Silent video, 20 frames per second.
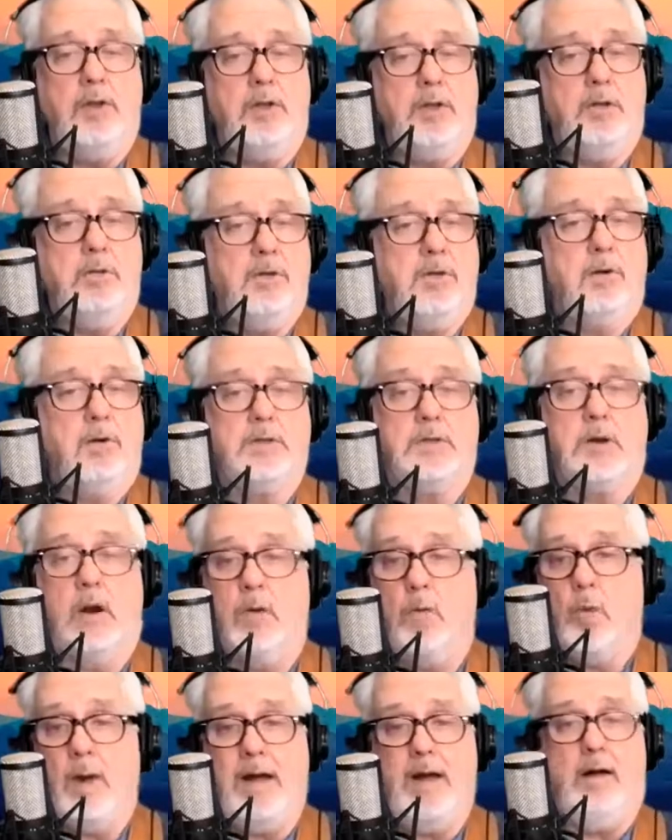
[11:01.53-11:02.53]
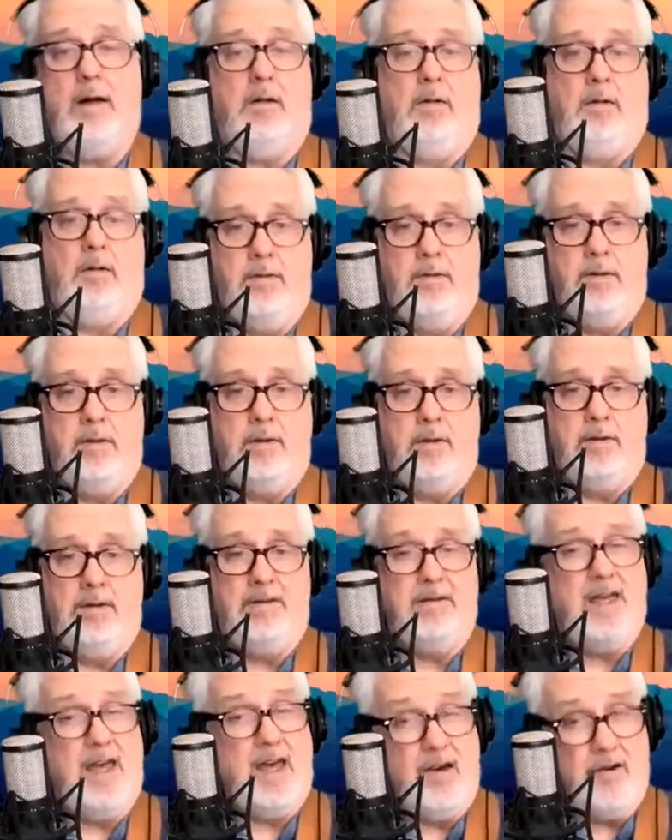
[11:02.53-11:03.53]
you and yours are well
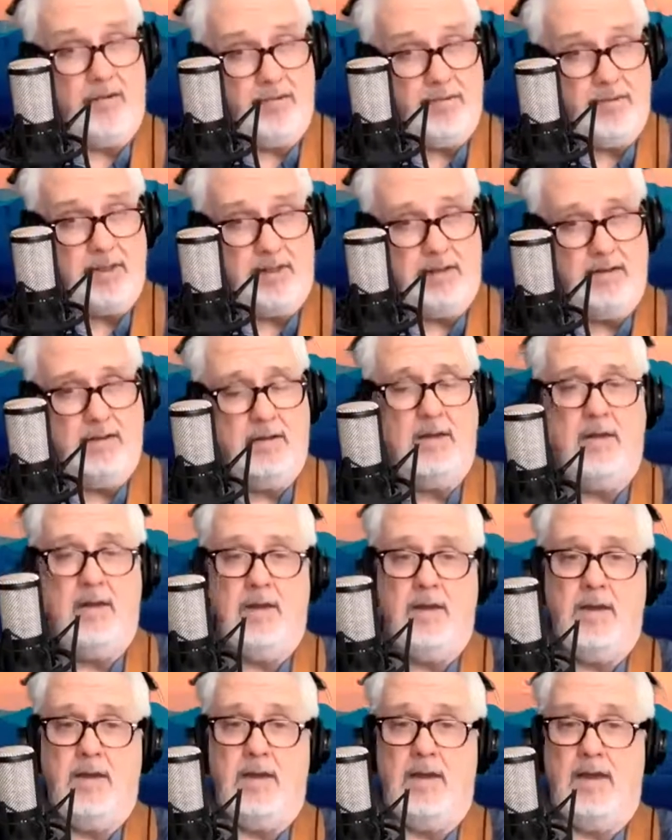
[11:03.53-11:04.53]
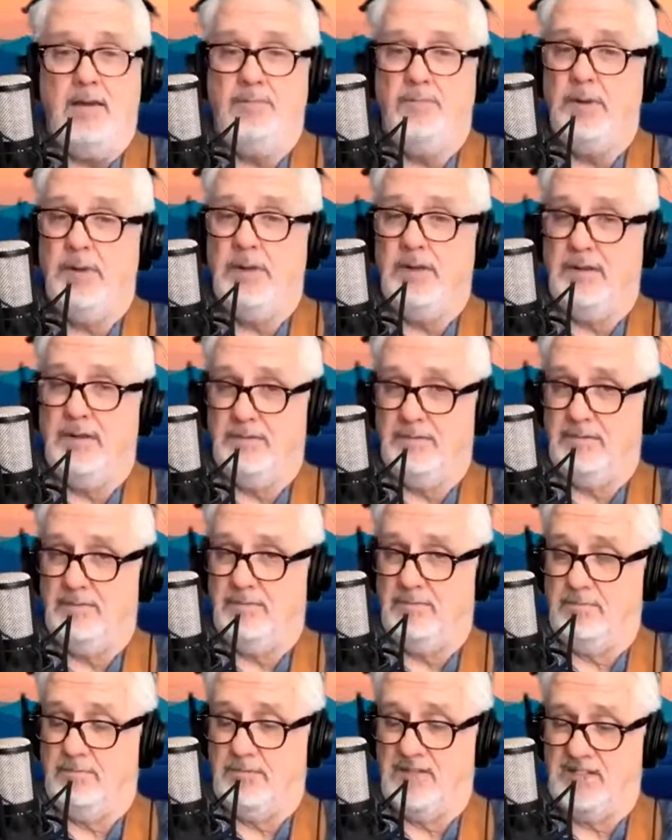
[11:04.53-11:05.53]
and healthy and being
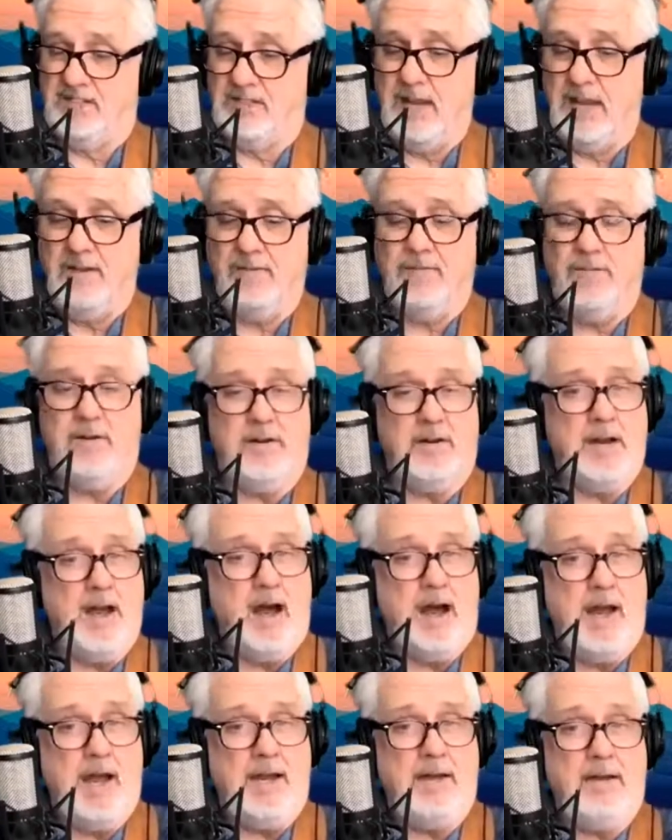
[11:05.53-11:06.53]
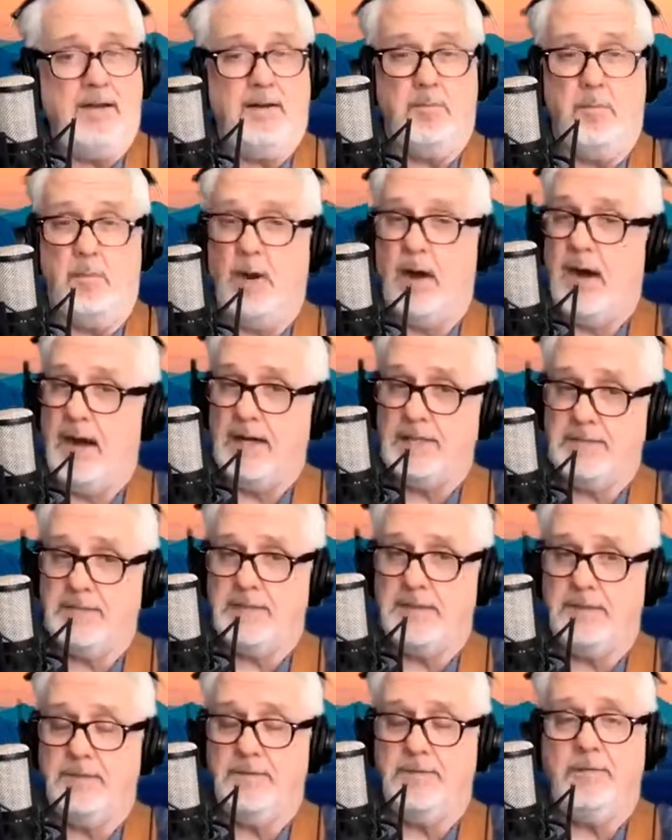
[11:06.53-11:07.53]
safe and kind and
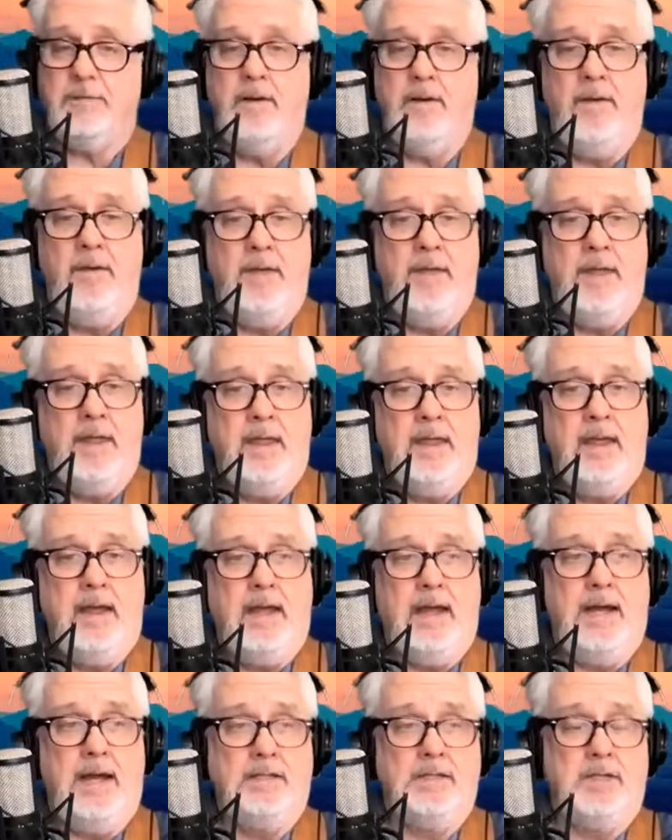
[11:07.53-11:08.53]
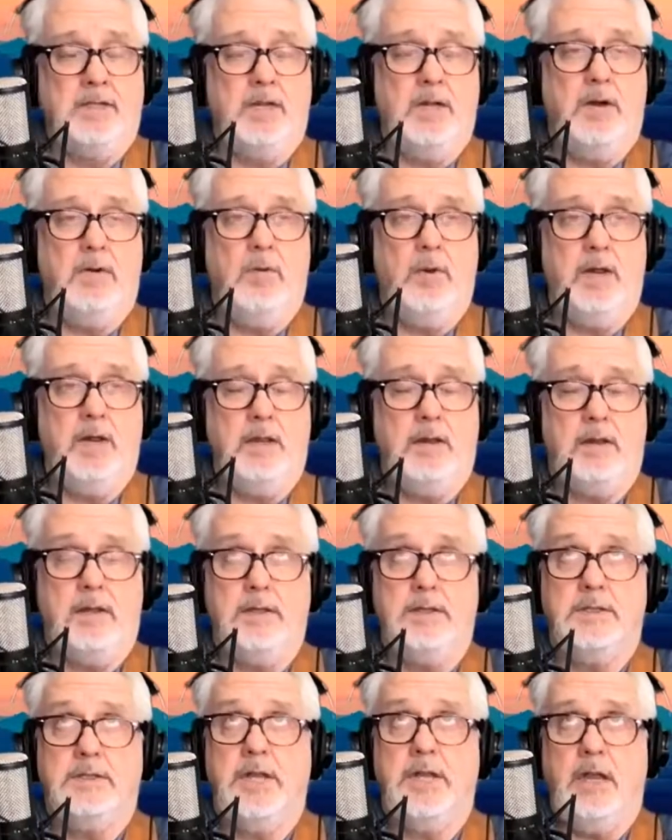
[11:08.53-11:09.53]
positive as we
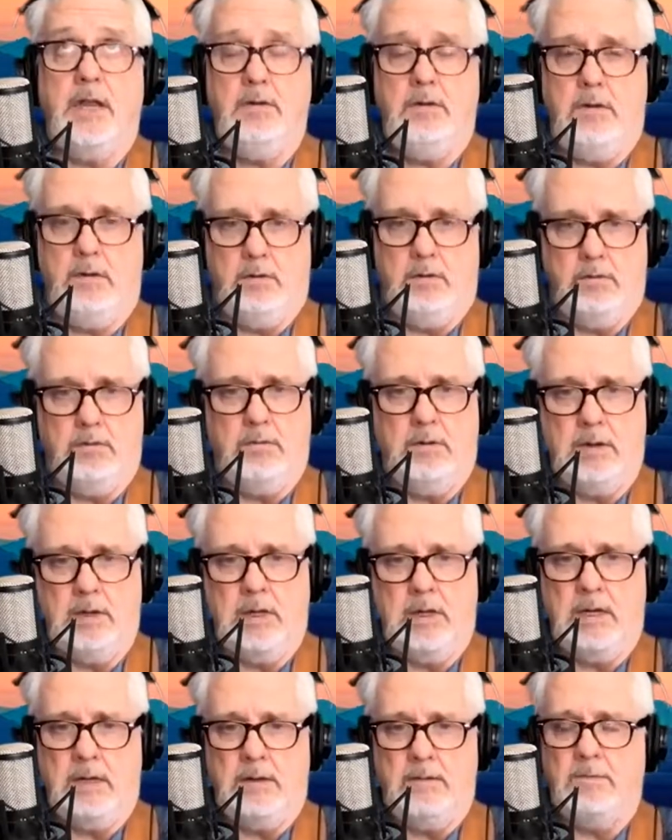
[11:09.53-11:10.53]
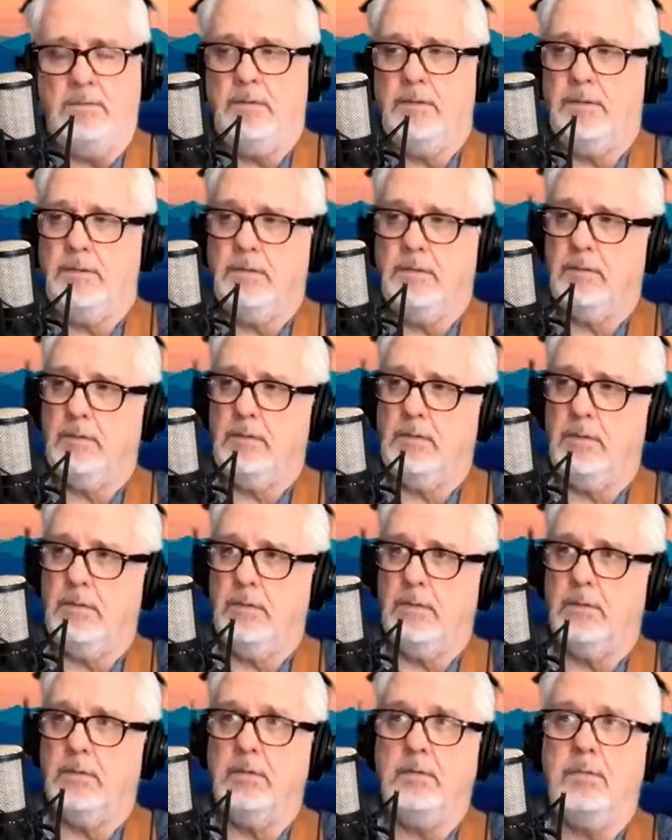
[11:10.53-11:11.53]
continue
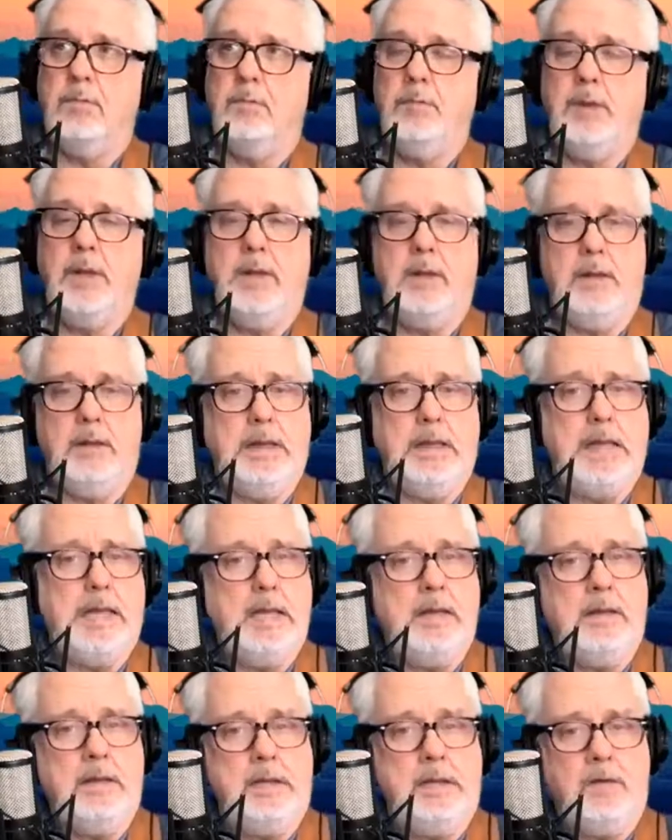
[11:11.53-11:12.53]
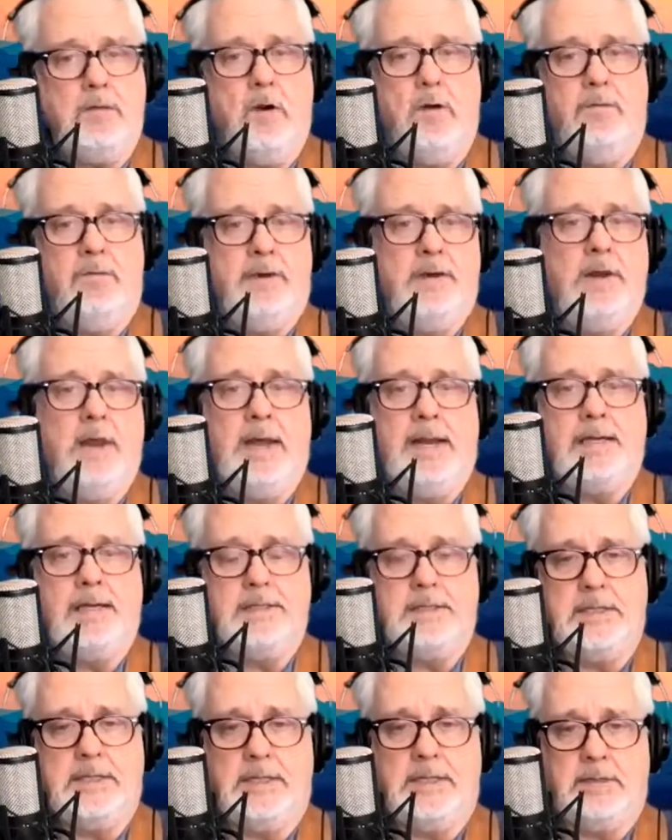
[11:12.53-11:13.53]
to be in the
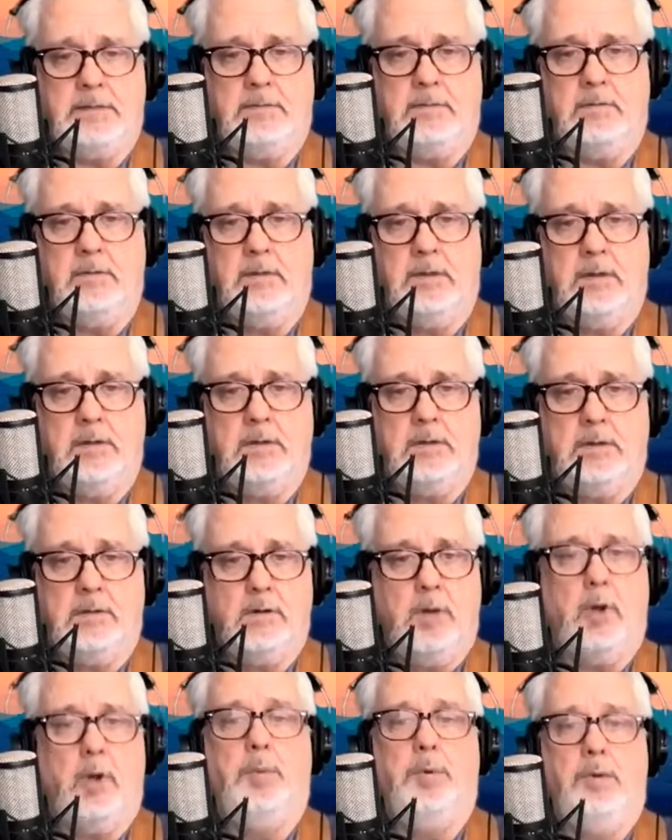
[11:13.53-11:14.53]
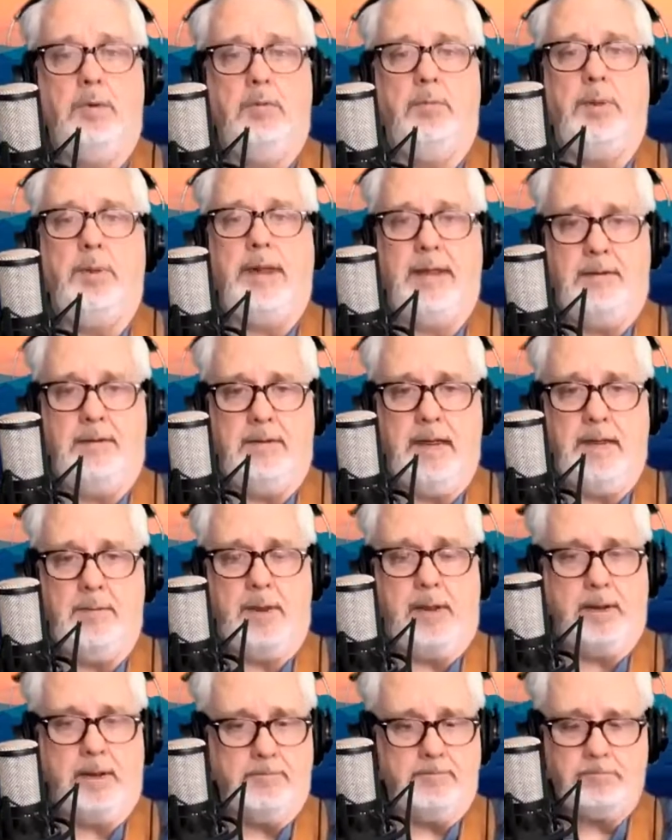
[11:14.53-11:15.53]
COVID-19 global
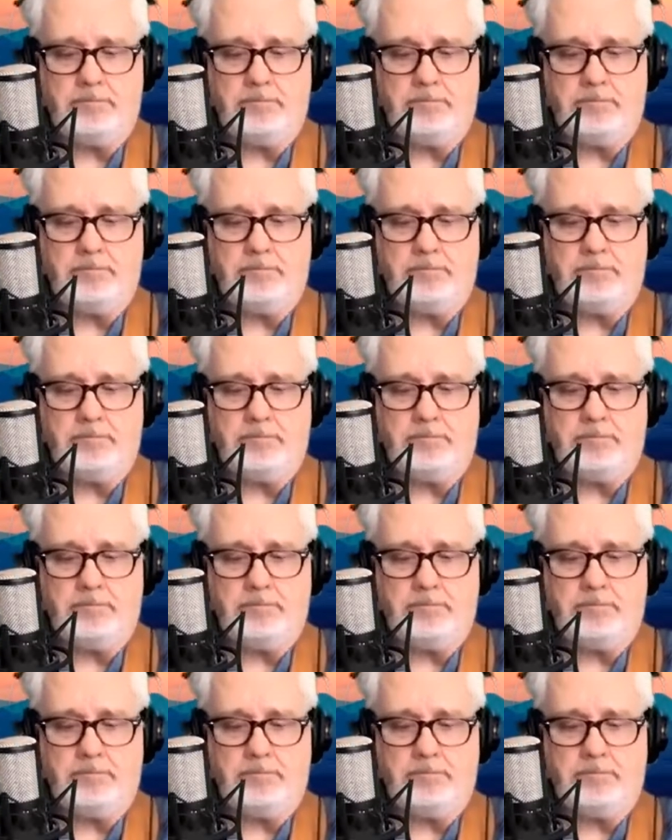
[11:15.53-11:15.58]
pandemic.